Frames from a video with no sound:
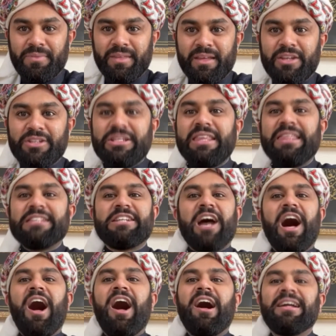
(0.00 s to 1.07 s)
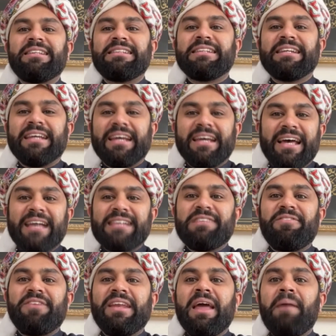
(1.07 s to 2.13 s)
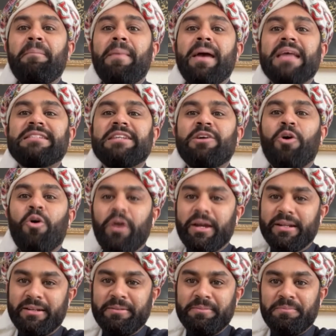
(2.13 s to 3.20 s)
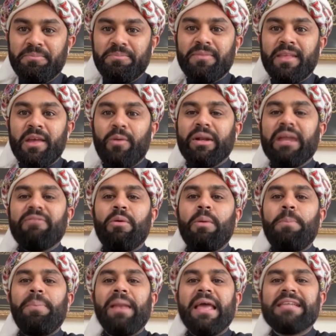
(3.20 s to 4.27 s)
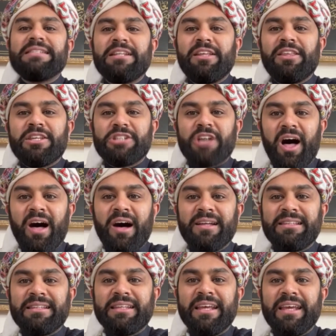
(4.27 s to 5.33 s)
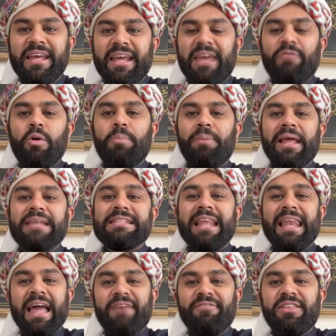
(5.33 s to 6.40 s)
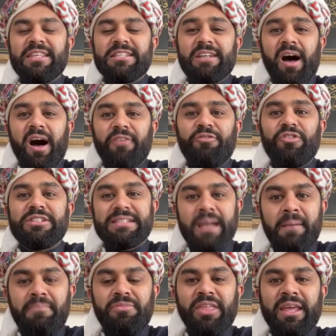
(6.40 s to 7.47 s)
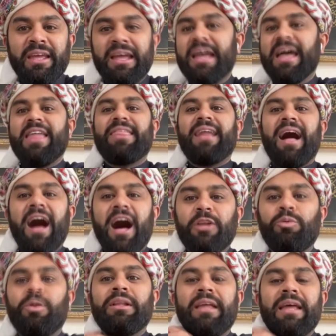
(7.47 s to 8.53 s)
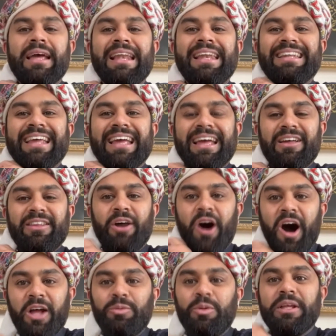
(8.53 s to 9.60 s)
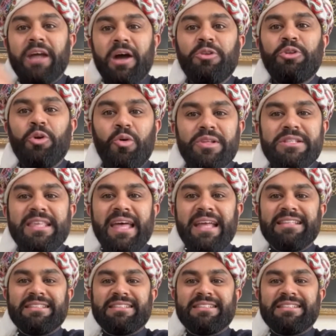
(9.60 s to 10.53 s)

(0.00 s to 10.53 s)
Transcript: You see, this heart as a very amazing organ. Whatever we place into this heart, if we place love in this heart for something, the heart will the heart will go towards that.